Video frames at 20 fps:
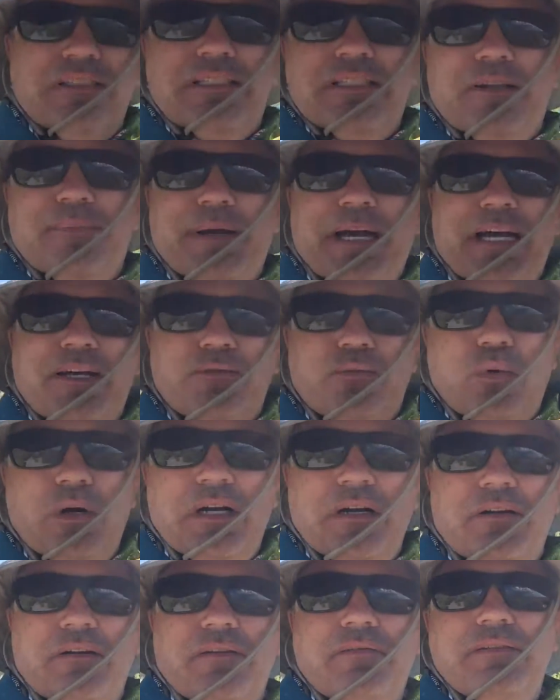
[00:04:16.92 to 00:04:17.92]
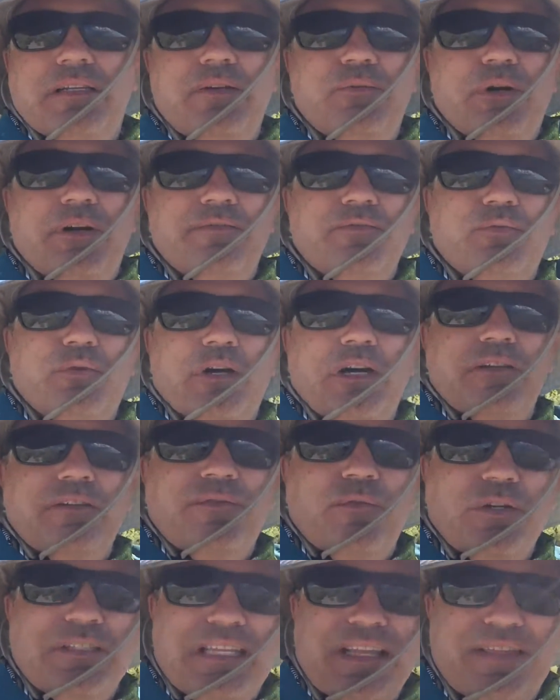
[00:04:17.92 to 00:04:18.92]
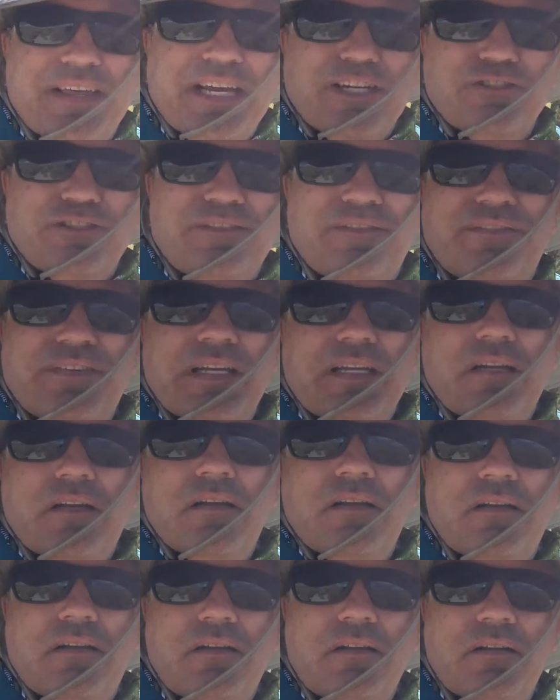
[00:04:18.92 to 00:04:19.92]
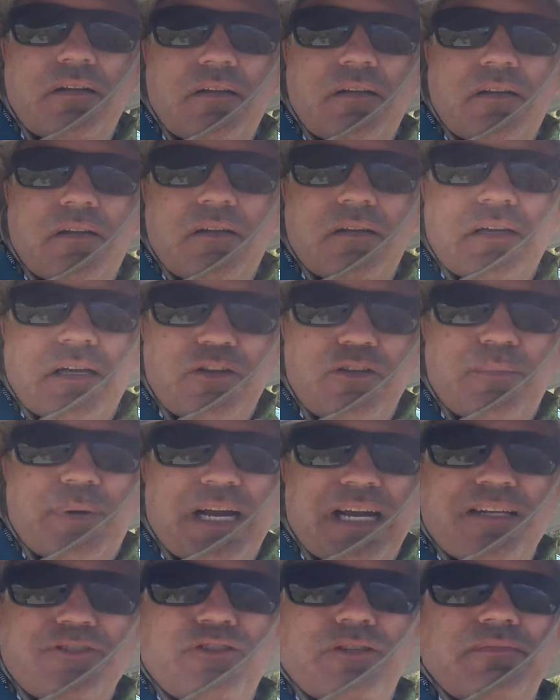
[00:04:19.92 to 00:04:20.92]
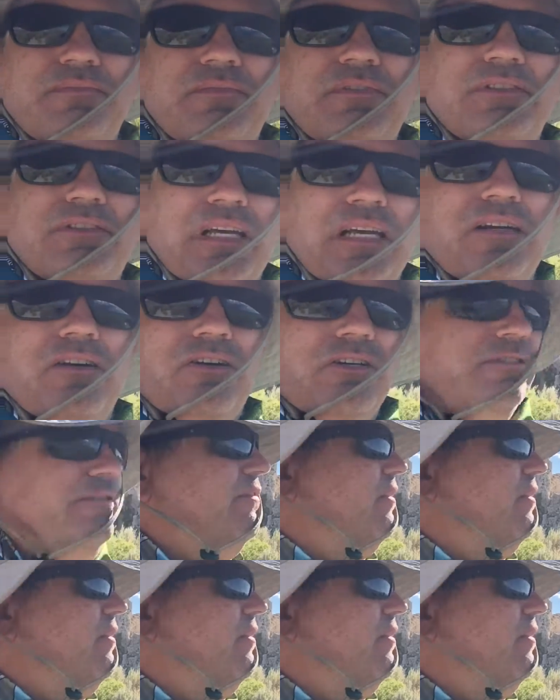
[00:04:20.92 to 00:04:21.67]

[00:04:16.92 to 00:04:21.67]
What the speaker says: is about anywhere from 12 to 14,000 feet. Can you imagine seagulls